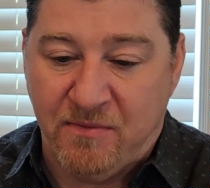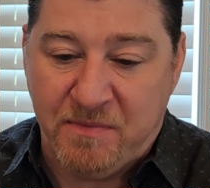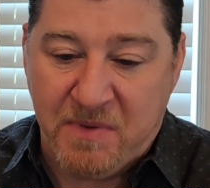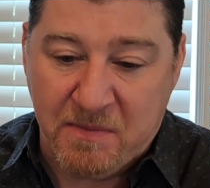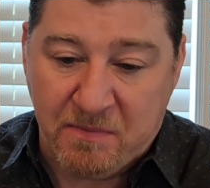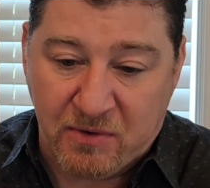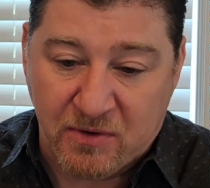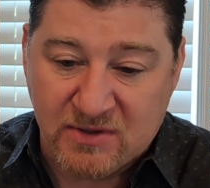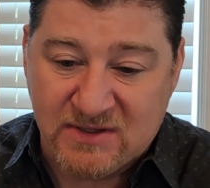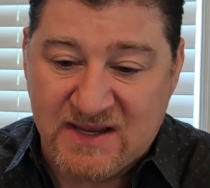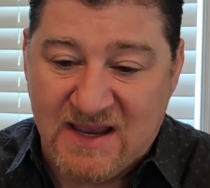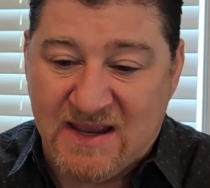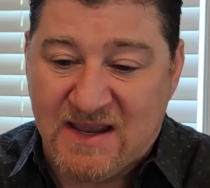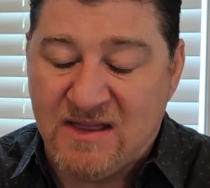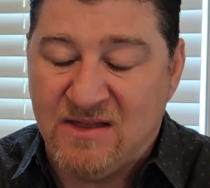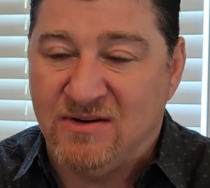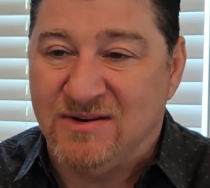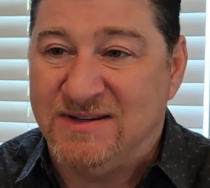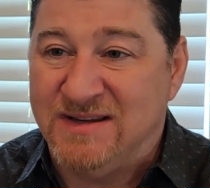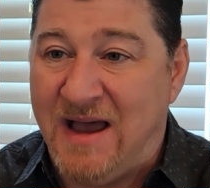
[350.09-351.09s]
People are
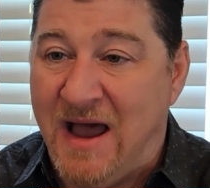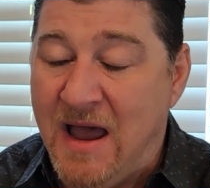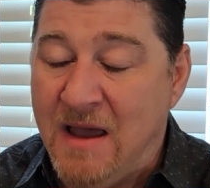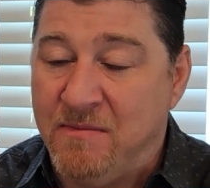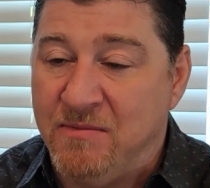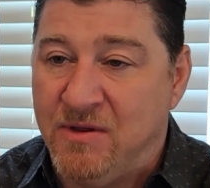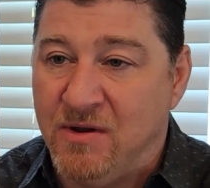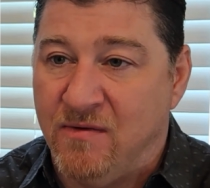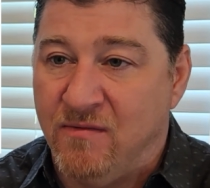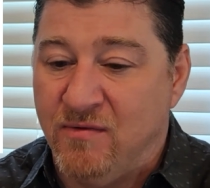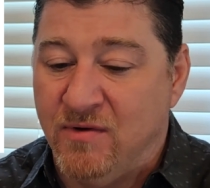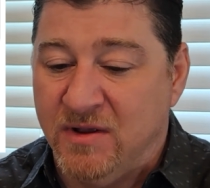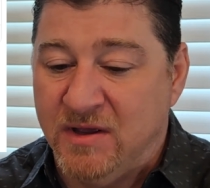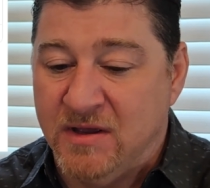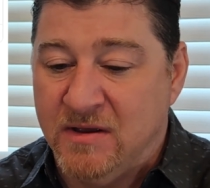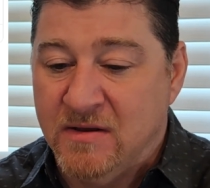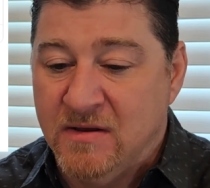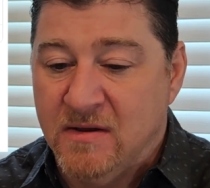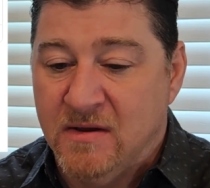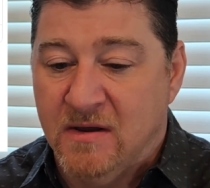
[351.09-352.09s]
taking their time. They're
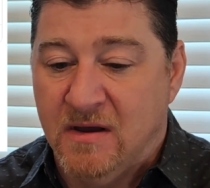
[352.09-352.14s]
really